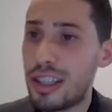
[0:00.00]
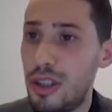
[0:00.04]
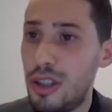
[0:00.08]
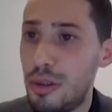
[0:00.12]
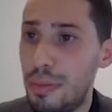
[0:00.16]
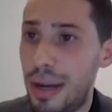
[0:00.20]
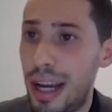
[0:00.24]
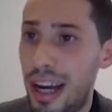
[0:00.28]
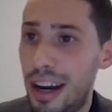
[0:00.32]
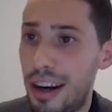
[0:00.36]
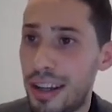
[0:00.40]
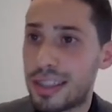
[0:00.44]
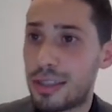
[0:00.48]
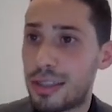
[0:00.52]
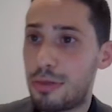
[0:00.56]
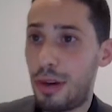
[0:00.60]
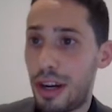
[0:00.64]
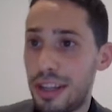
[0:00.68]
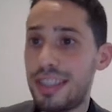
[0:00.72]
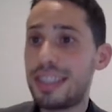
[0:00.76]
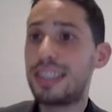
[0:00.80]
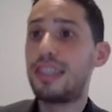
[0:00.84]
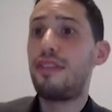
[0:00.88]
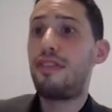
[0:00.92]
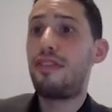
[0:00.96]
and you may ask,
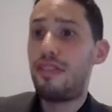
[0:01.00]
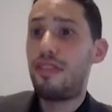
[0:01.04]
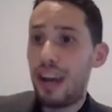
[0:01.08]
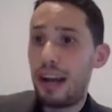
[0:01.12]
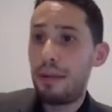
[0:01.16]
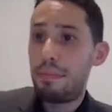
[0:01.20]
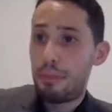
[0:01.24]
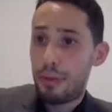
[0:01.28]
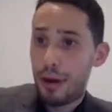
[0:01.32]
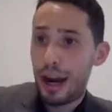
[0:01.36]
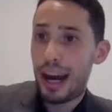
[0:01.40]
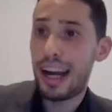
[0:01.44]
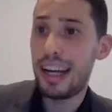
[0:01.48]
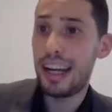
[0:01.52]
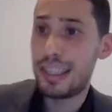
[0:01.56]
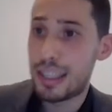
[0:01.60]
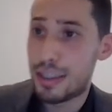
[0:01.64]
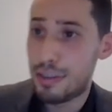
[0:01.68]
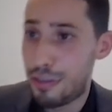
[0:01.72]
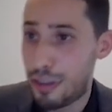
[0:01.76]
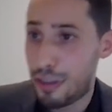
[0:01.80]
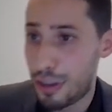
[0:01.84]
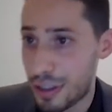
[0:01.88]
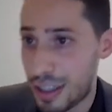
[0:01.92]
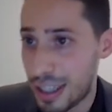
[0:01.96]
what is the fair
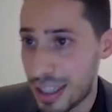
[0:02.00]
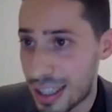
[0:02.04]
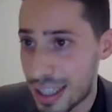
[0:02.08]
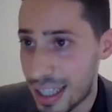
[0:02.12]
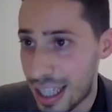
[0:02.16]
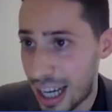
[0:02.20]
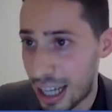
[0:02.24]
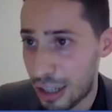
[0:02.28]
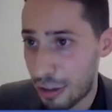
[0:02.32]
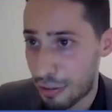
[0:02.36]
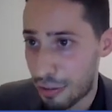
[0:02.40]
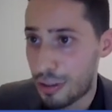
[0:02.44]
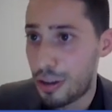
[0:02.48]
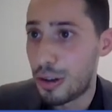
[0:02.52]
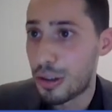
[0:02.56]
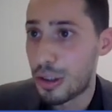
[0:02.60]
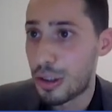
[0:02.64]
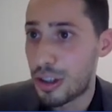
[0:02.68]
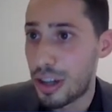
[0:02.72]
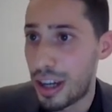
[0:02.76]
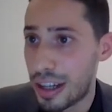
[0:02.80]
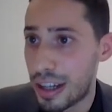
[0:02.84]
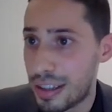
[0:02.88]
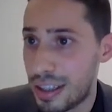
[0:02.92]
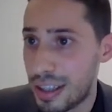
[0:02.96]
price for this kind of
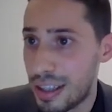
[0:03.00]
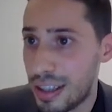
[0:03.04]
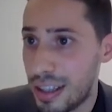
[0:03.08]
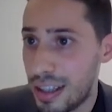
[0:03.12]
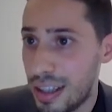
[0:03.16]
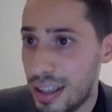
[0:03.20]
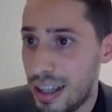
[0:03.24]
contract?